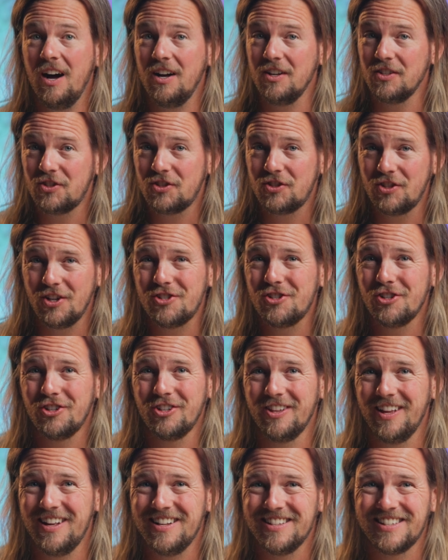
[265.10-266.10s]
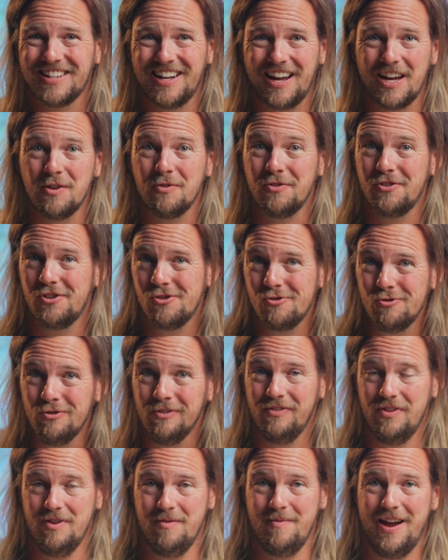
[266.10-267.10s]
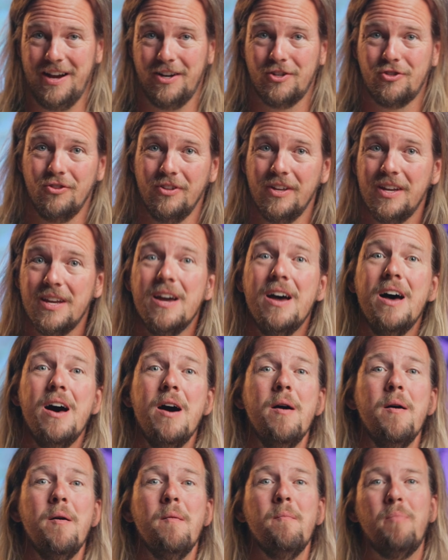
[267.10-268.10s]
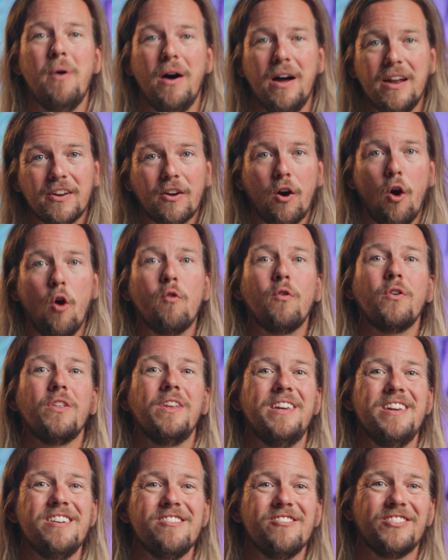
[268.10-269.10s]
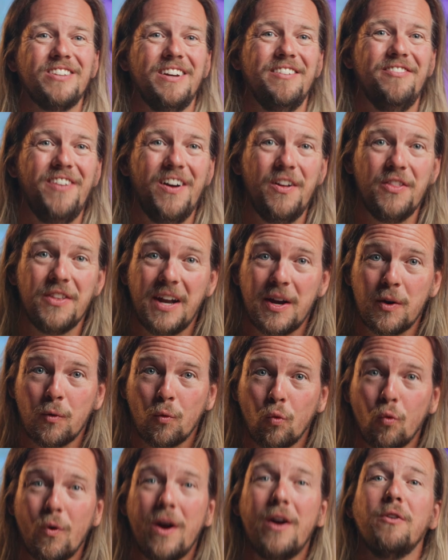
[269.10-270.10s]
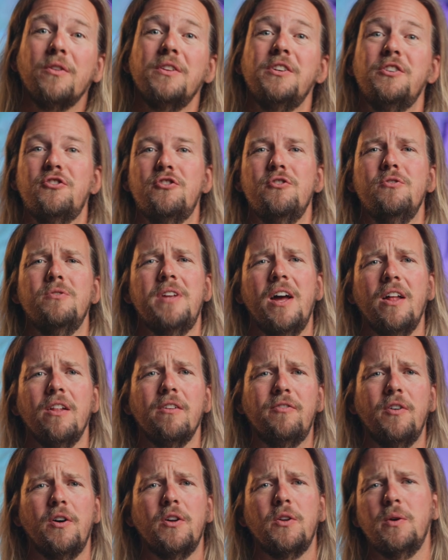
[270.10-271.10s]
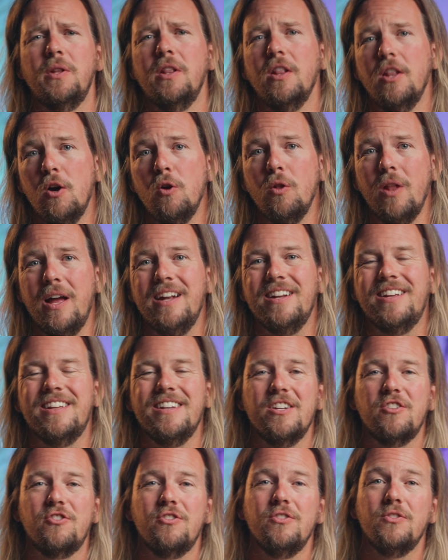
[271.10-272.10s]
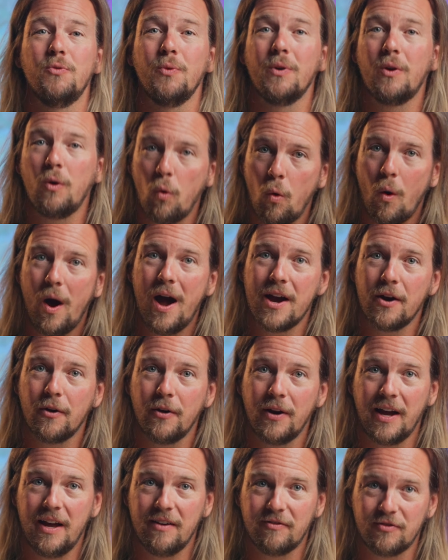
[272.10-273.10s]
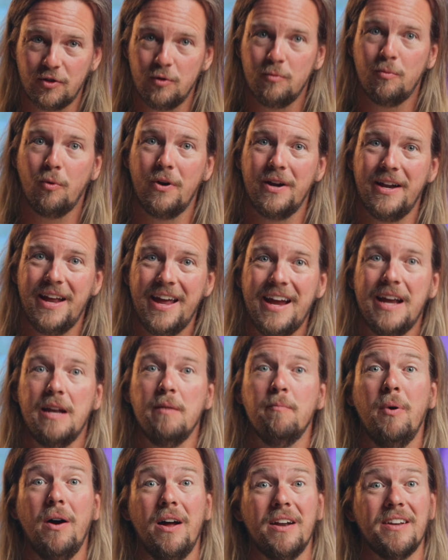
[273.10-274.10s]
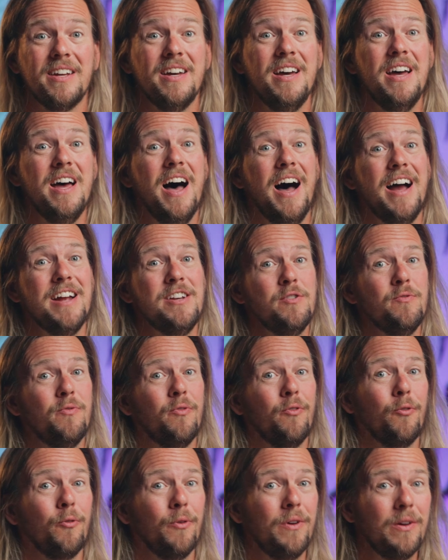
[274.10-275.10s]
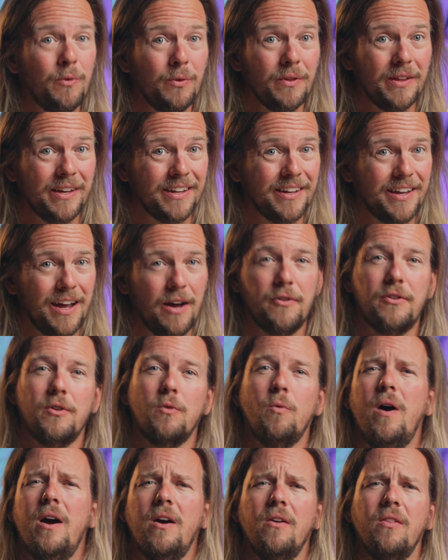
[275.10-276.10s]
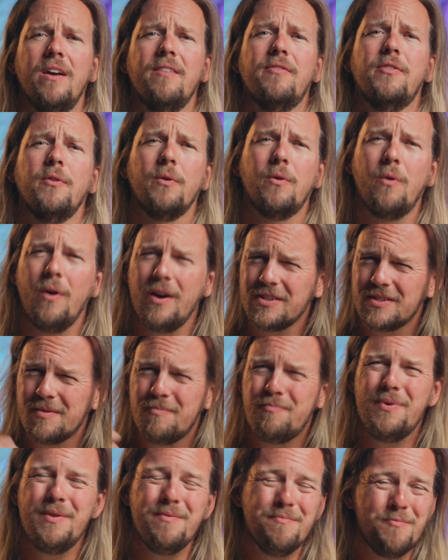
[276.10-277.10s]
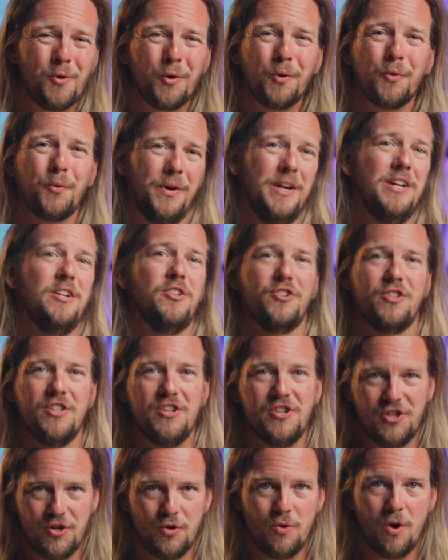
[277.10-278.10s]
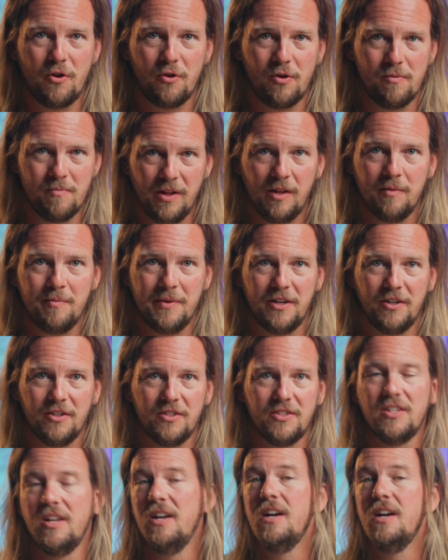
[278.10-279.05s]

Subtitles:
such a good lens that I own two of them actually. But over the years, I've found that I rarely shoot telephoto in low light conditions requiring f2.8, but I do frequently encounter wildlife that requires a bit more reach than 200mm.